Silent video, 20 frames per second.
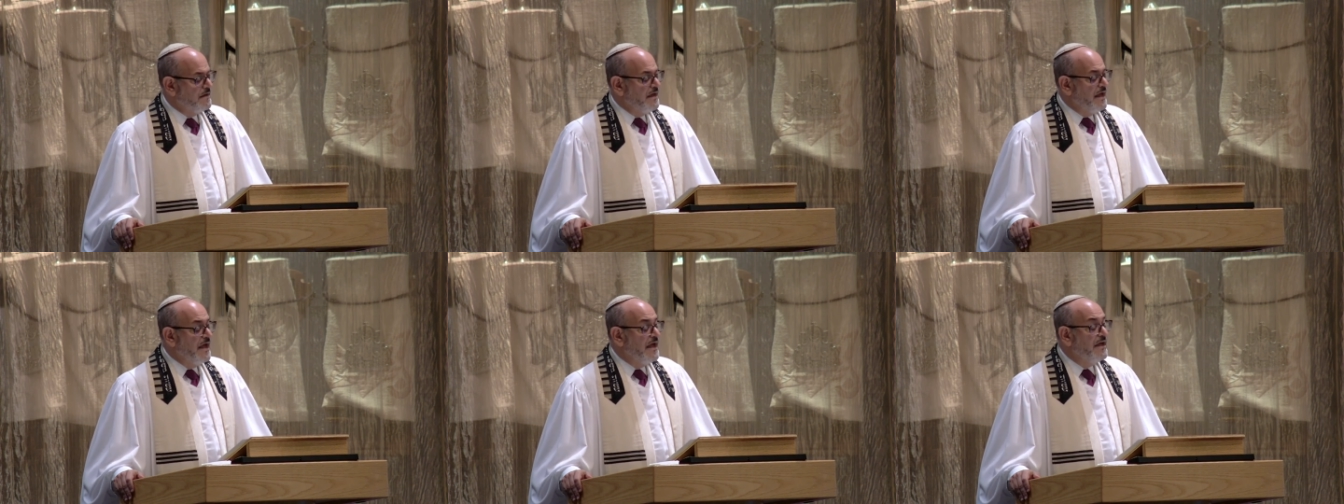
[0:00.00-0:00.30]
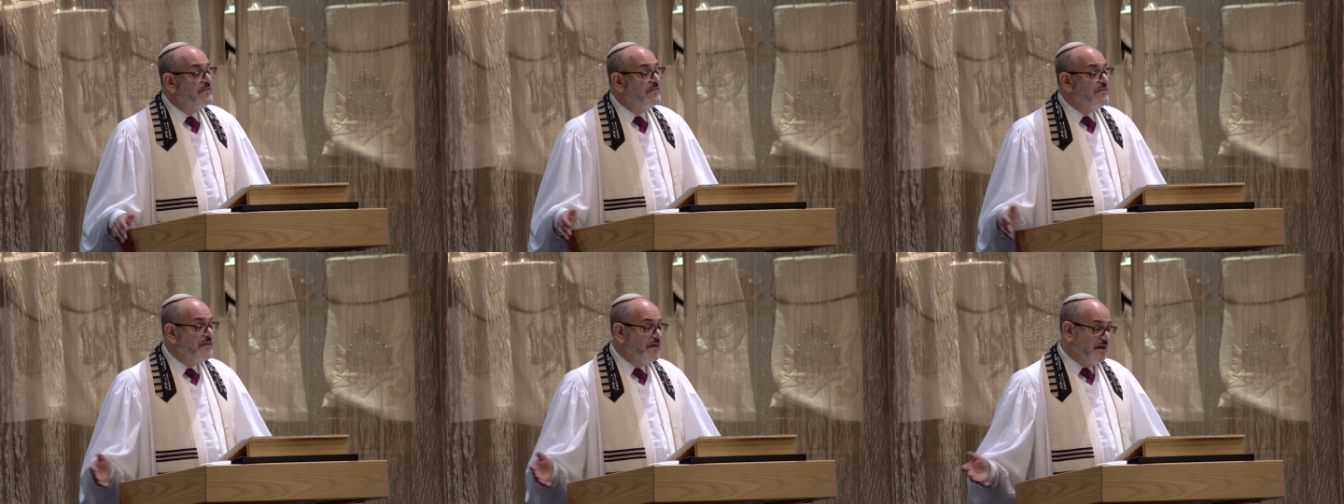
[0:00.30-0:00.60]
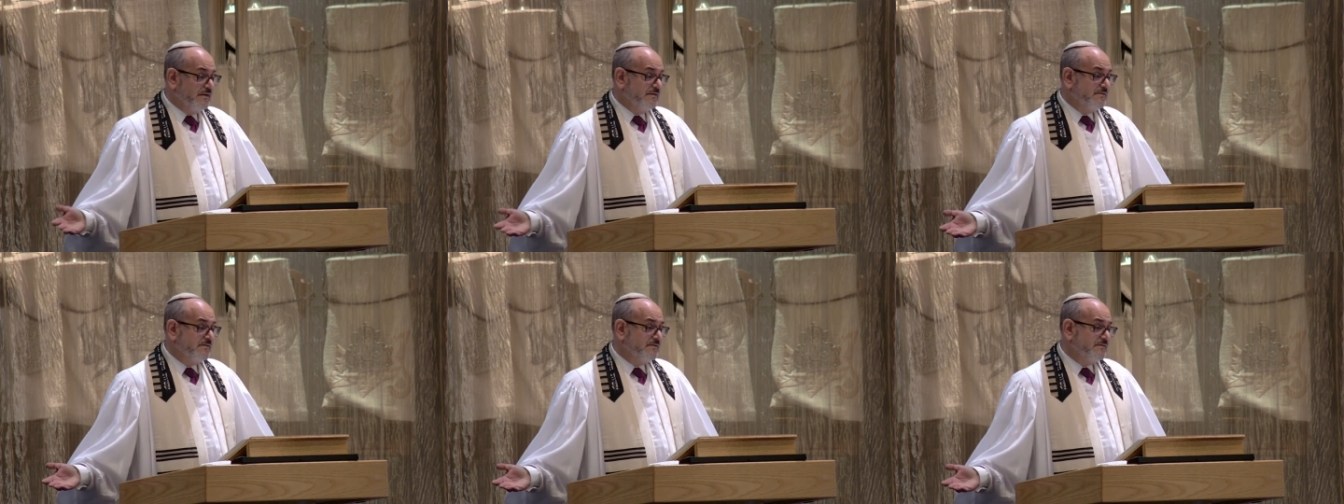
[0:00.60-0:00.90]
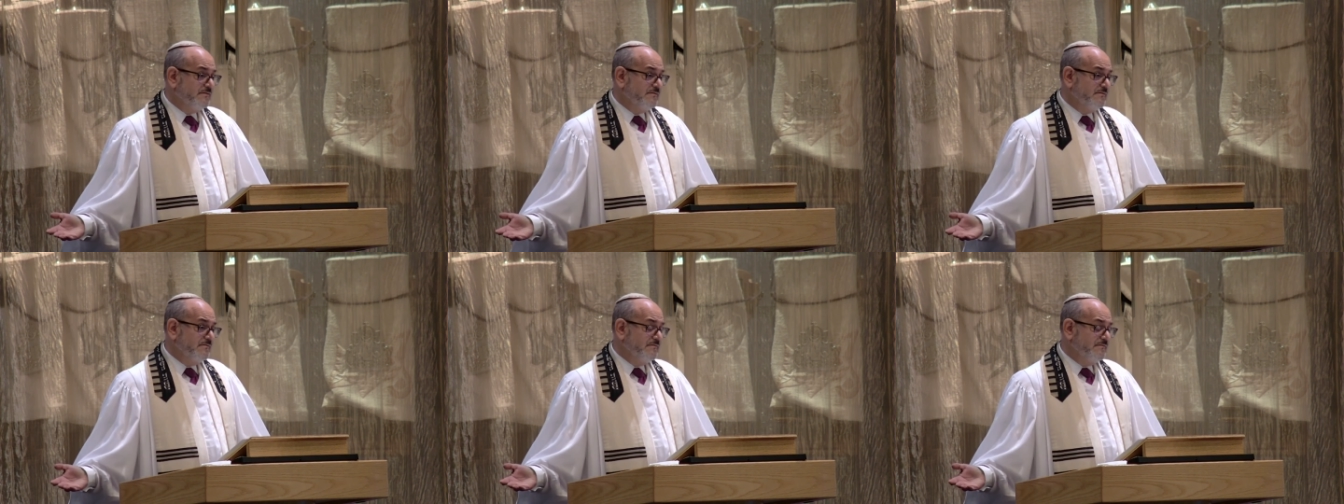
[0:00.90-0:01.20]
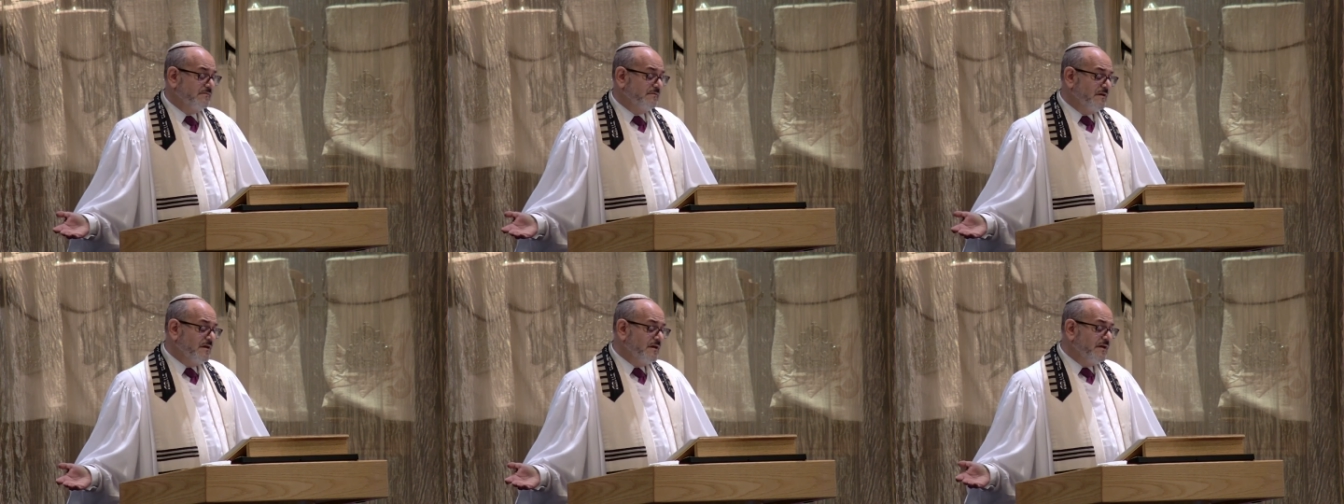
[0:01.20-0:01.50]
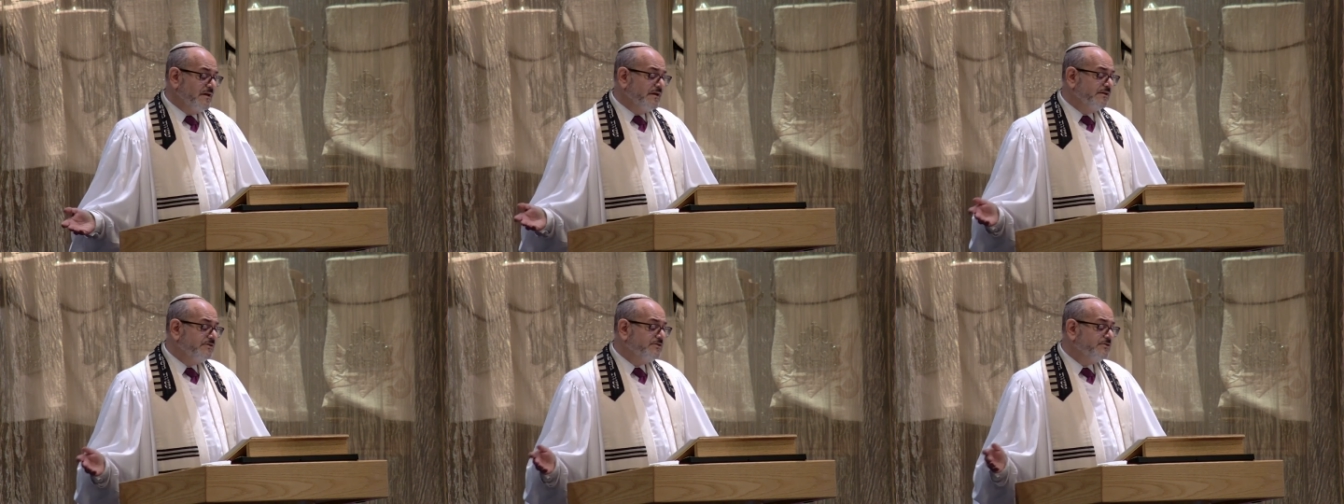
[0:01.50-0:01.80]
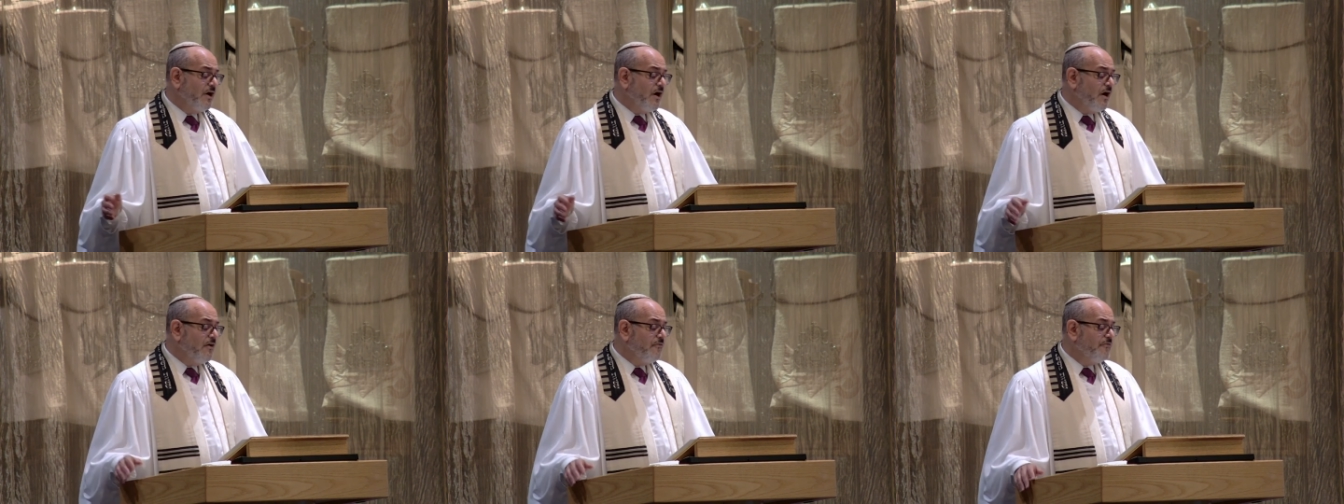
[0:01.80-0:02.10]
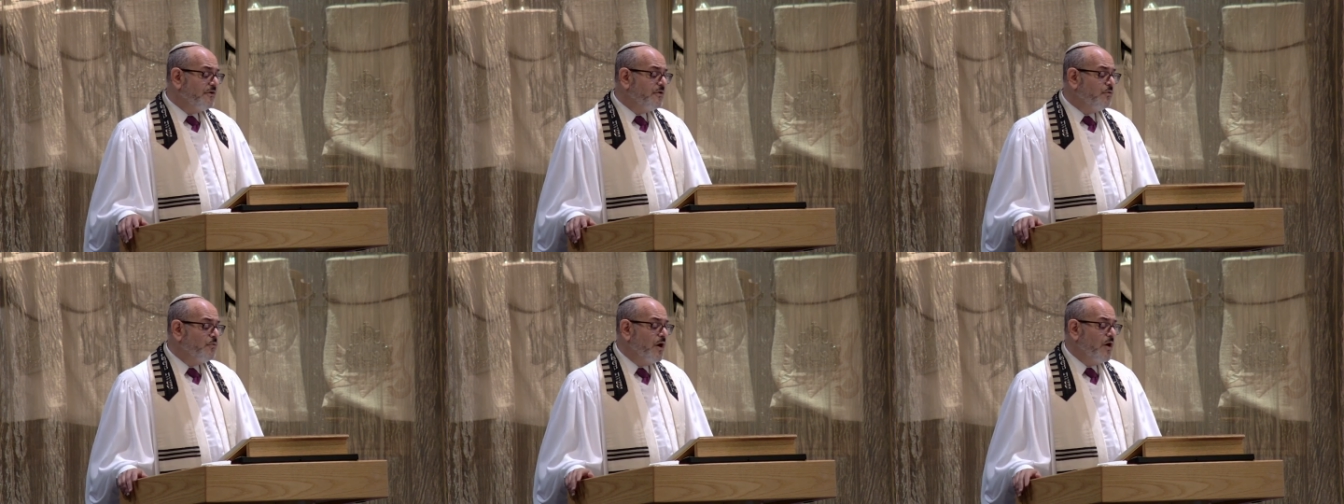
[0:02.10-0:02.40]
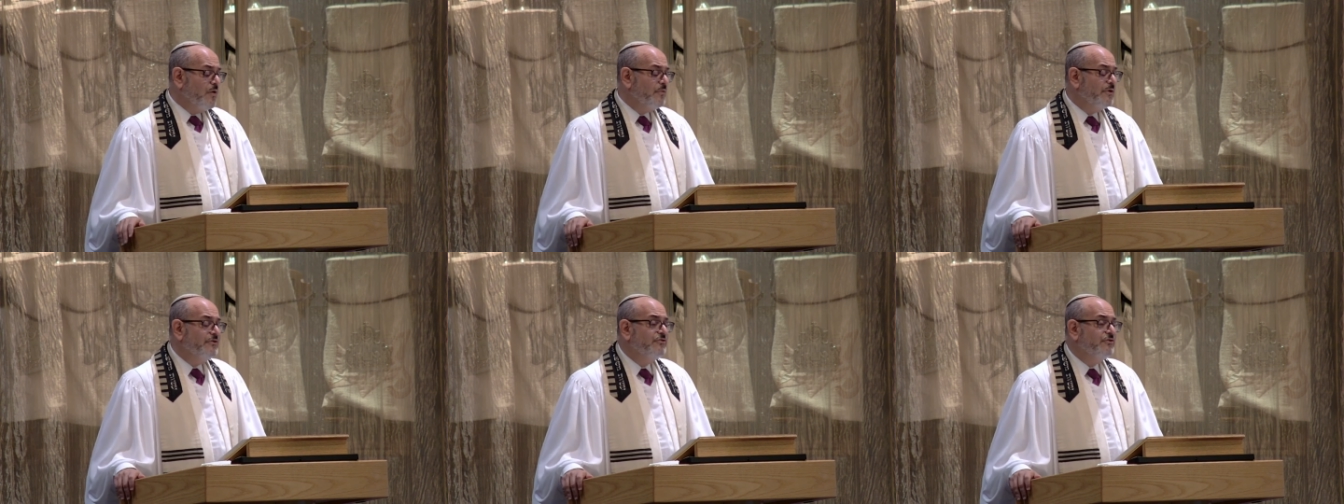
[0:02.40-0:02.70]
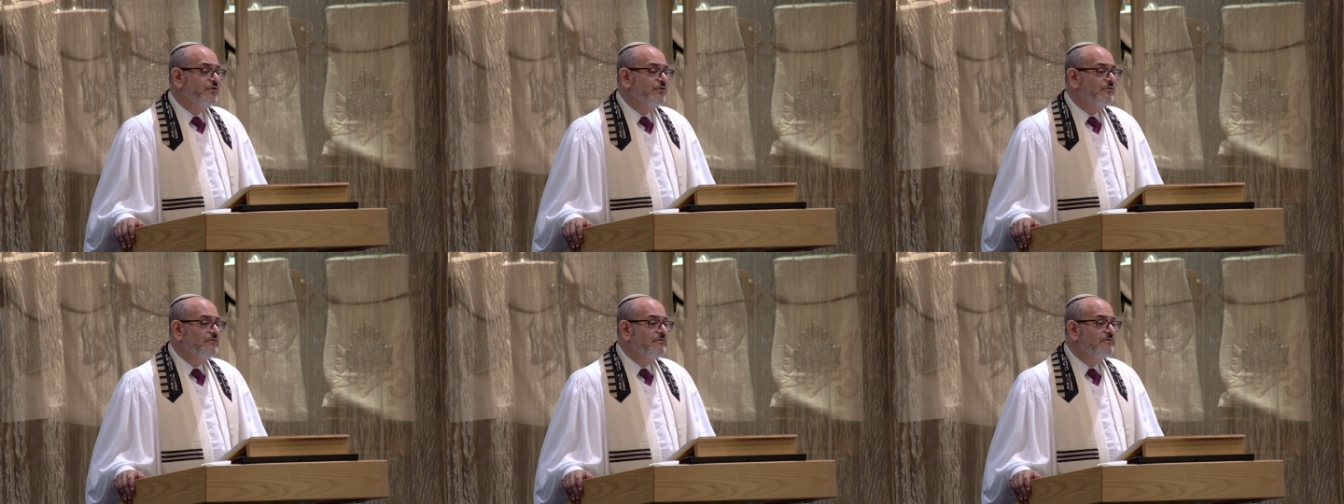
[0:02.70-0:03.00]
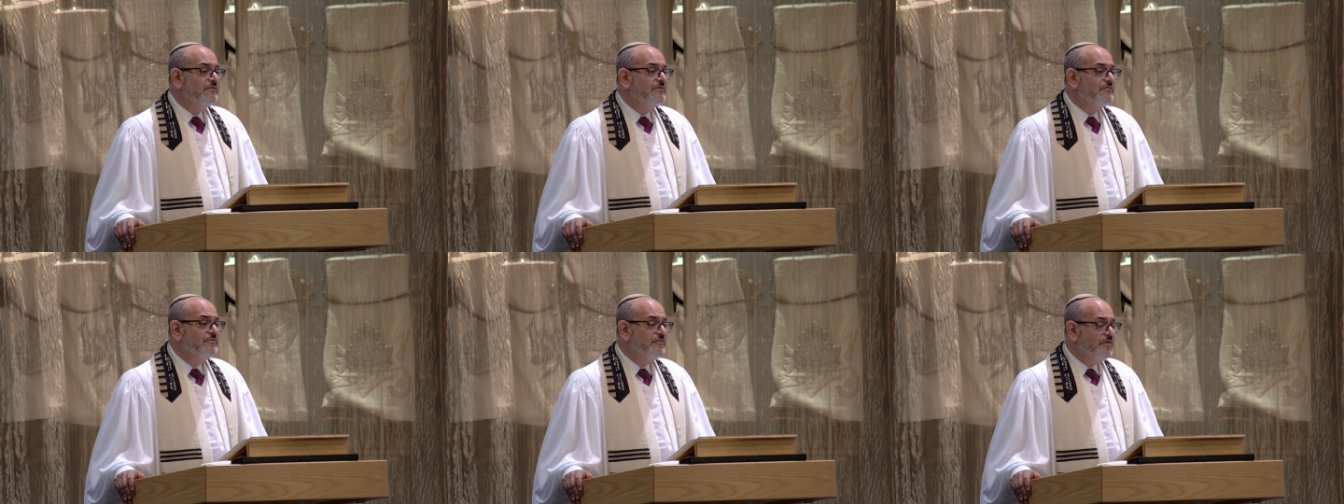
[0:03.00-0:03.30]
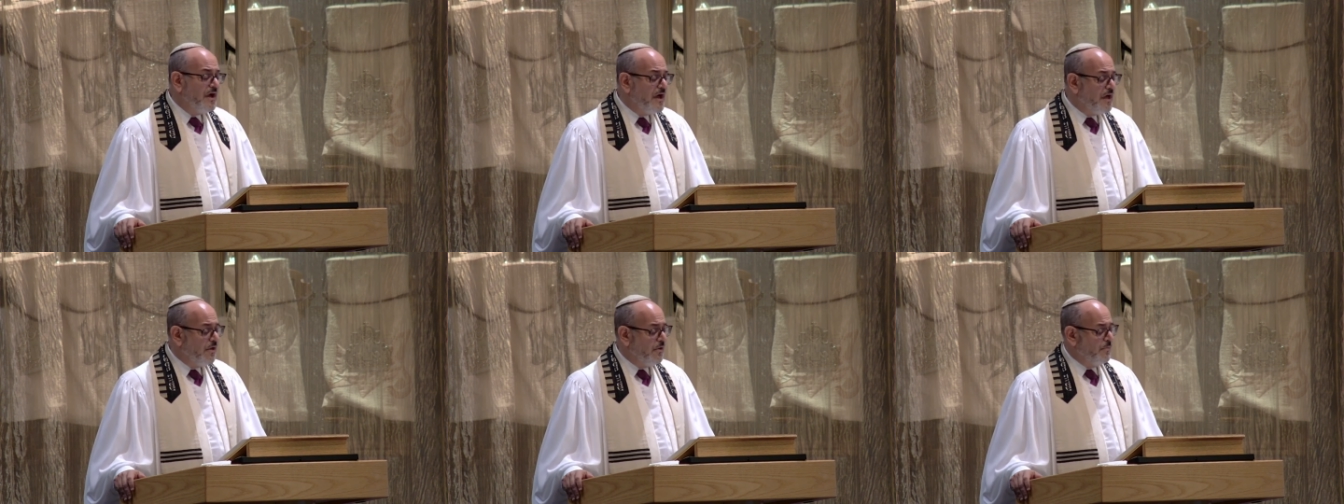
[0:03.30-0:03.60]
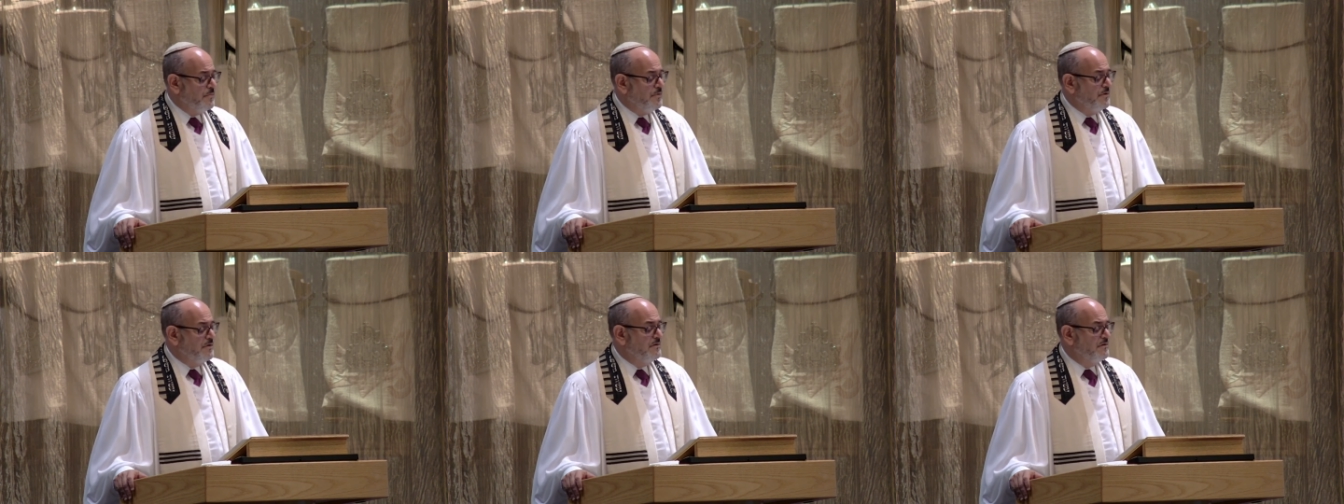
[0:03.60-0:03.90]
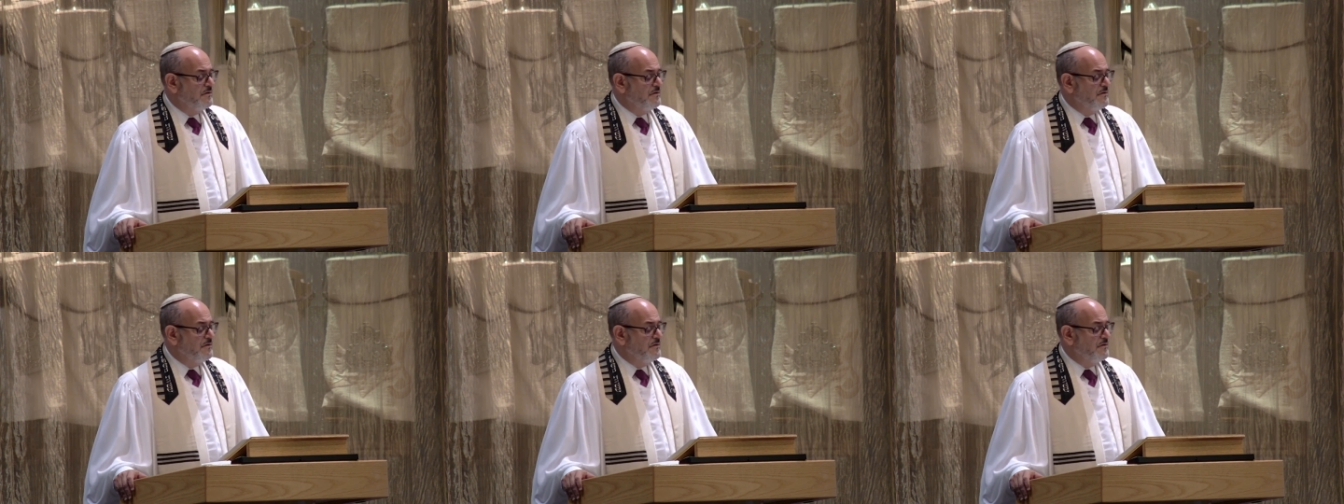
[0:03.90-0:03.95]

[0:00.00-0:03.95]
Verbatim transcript: And this is often where we turn for help